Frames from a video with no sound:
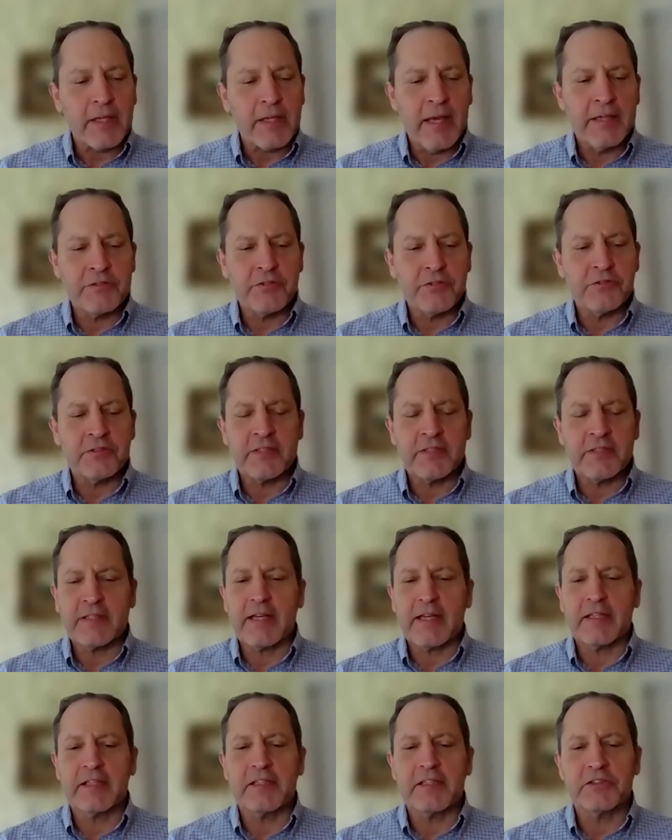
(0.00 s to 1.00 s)
as you said,
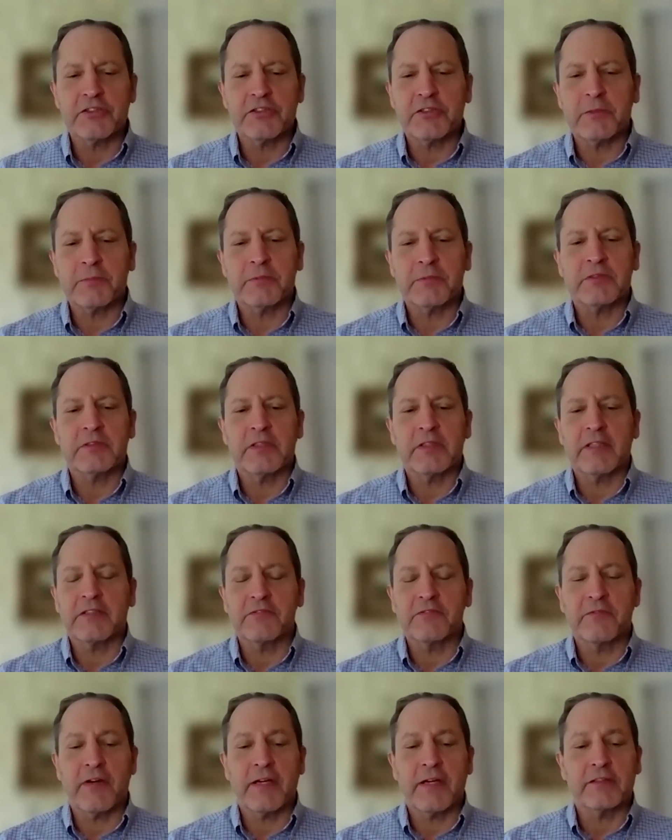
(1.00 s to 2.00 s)
that leadership
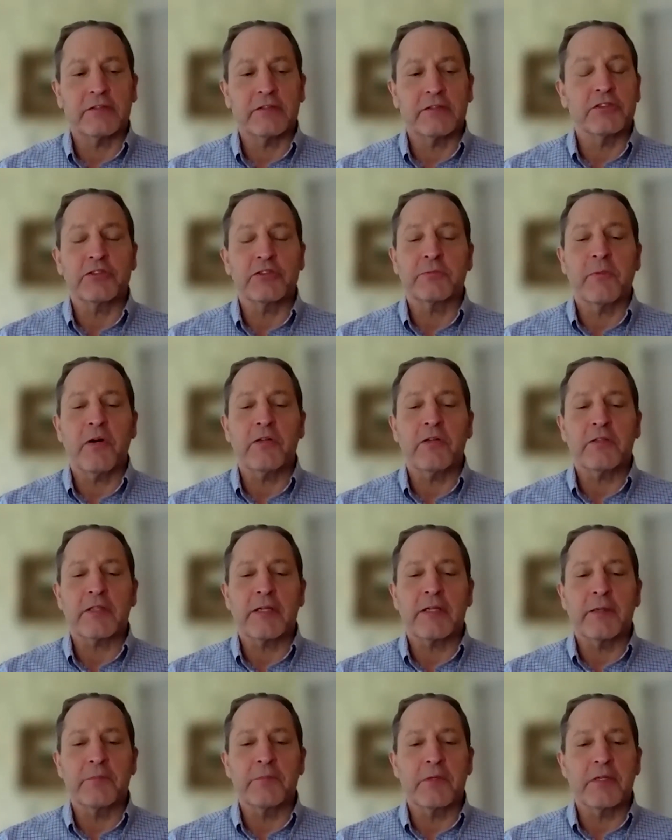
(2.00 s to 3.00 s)
is vital. In smaller
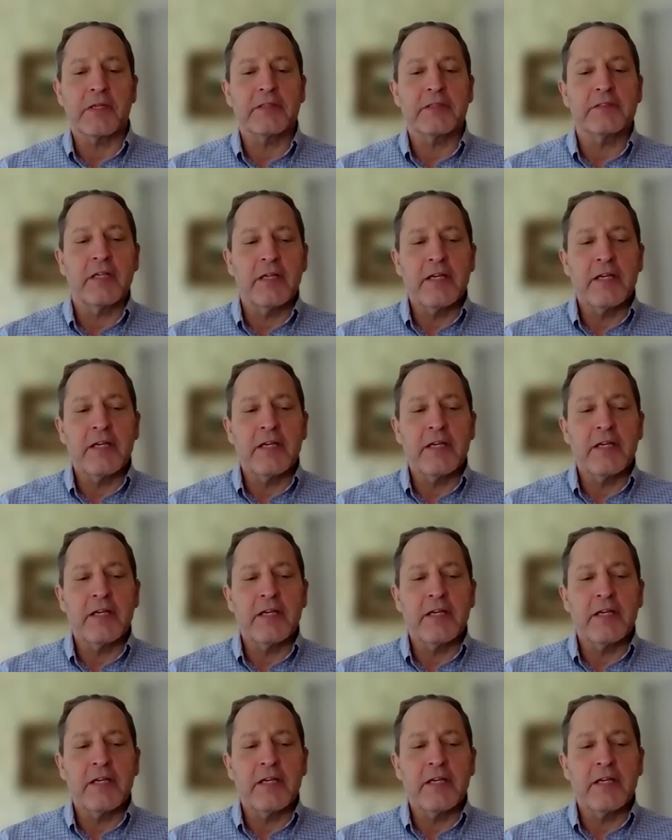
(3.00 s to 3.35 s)
companies,